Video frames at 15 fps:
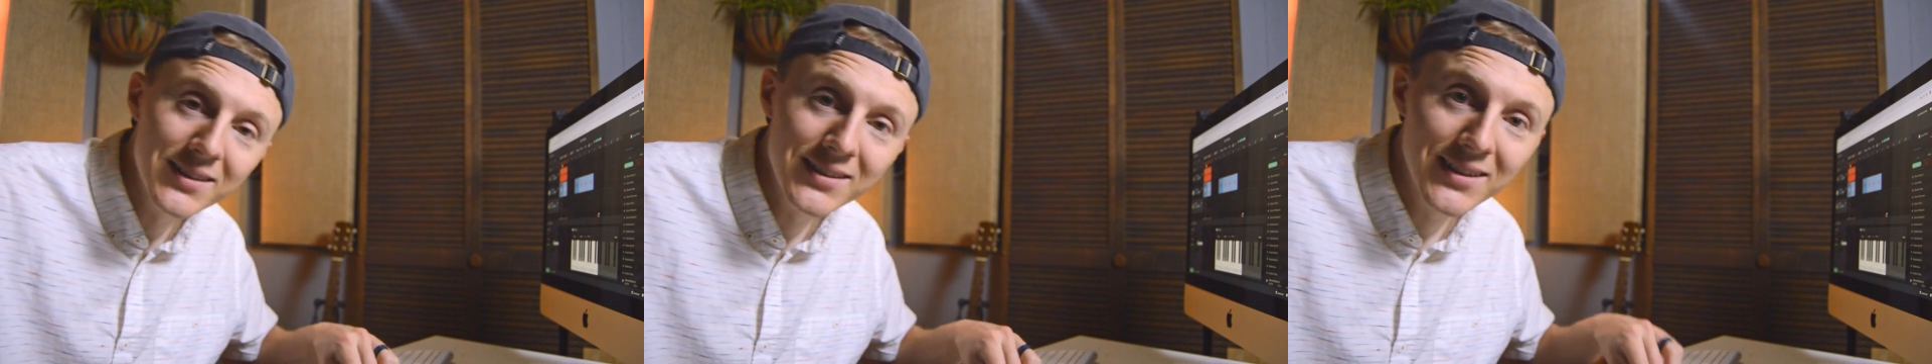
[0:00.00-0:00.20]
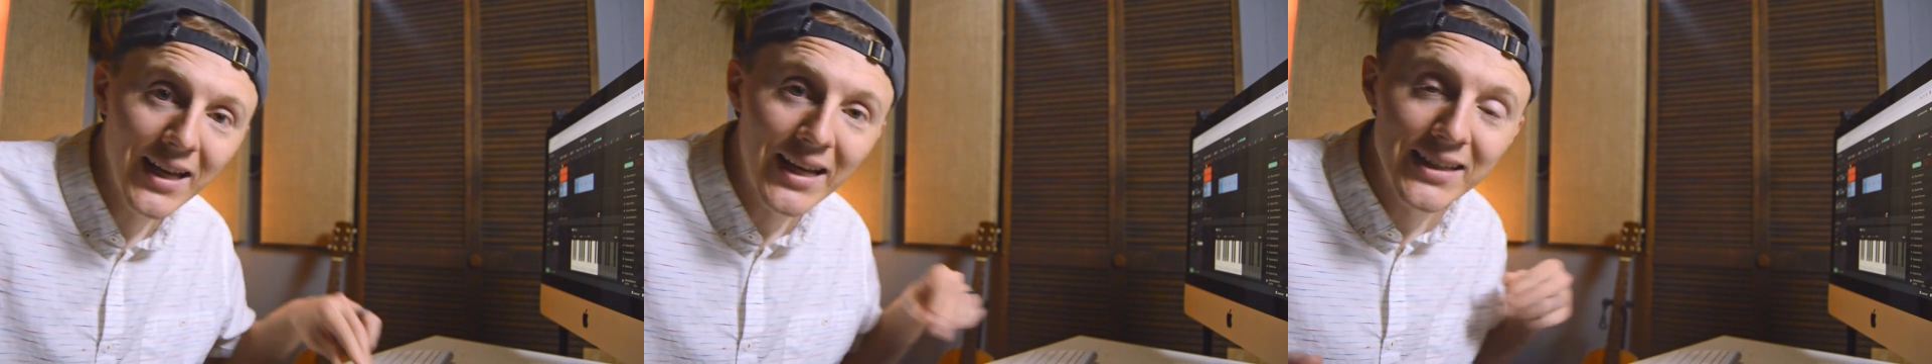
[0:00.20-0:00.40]

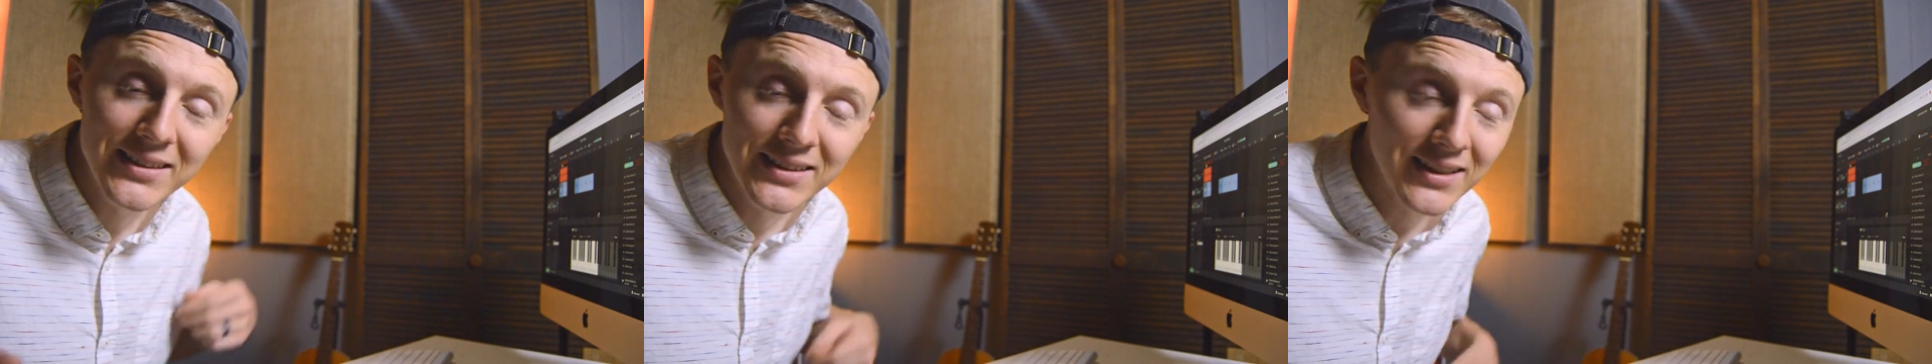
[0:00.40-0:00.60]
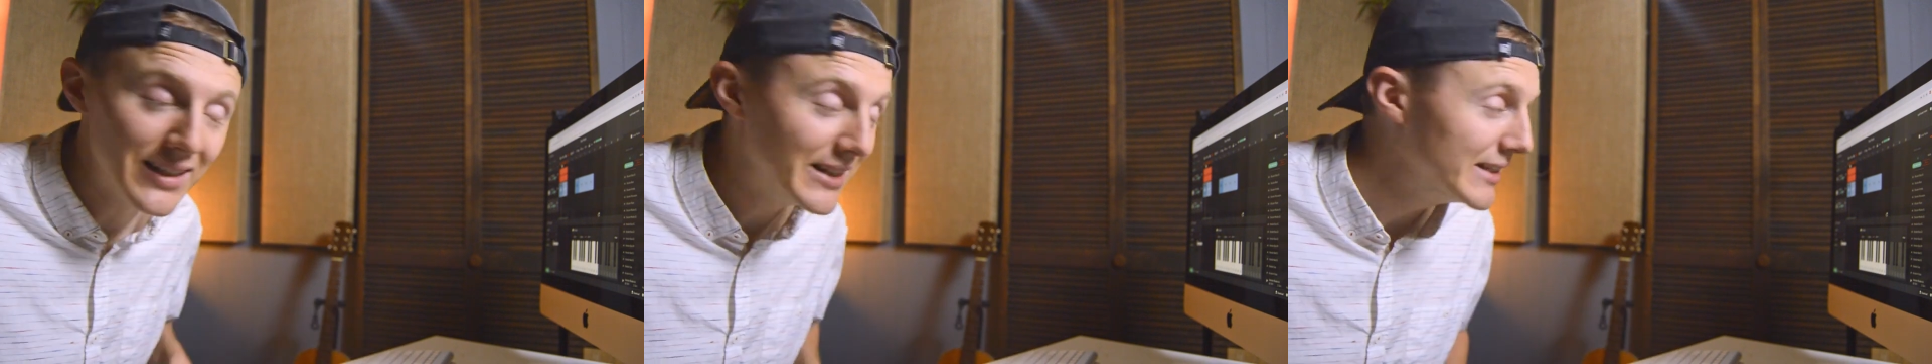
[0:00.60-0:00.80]
is
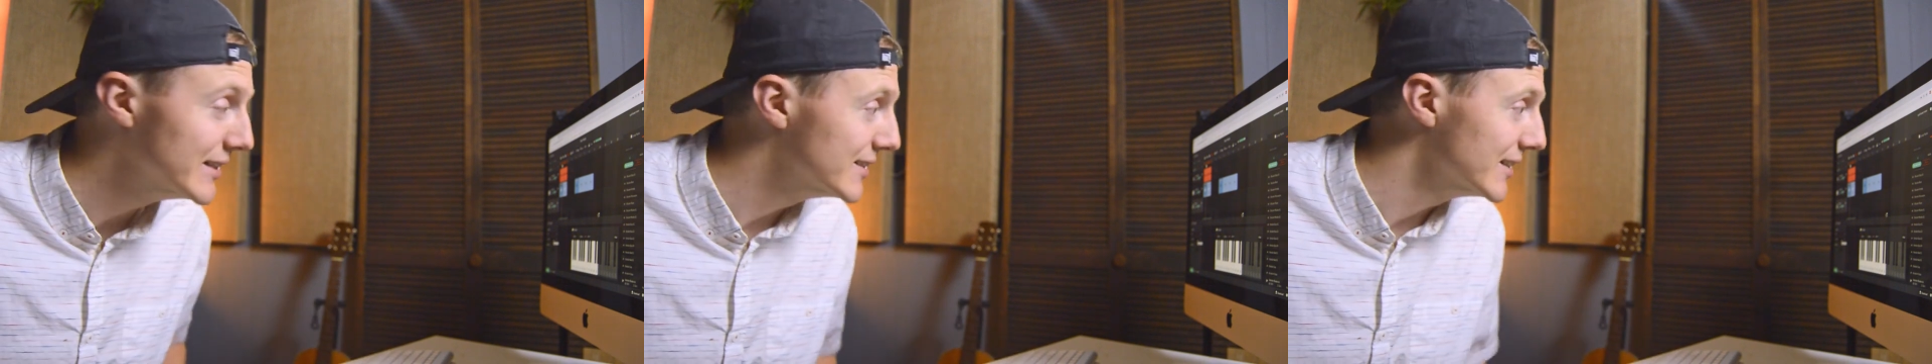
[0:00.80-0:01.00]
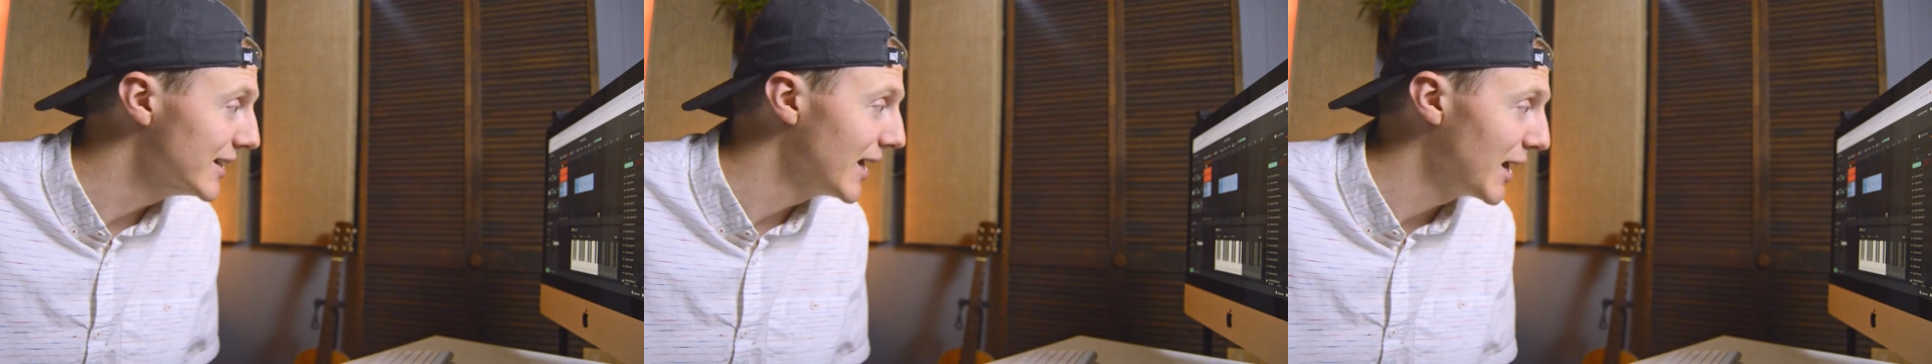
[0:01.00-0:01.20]
as
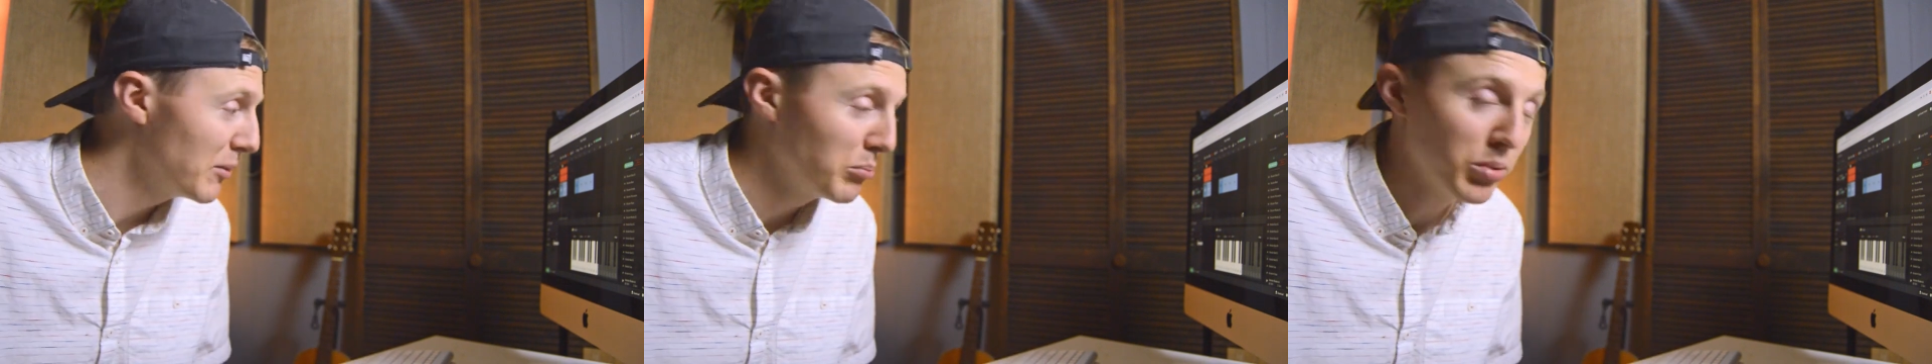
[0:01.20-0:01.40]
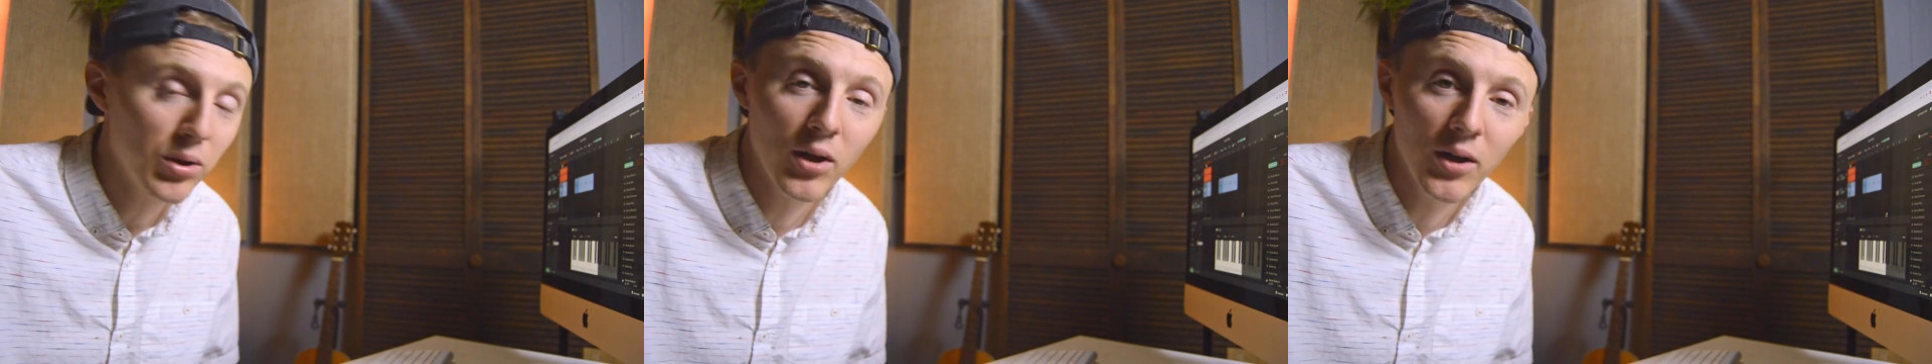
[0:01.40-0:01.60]
easy
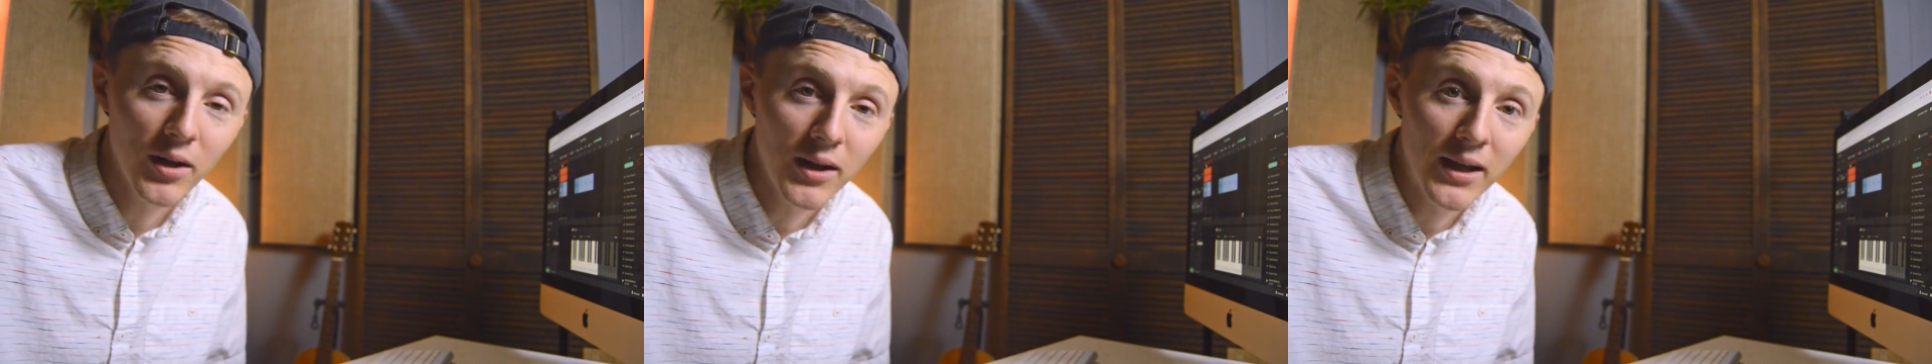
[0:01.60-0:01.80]
and plug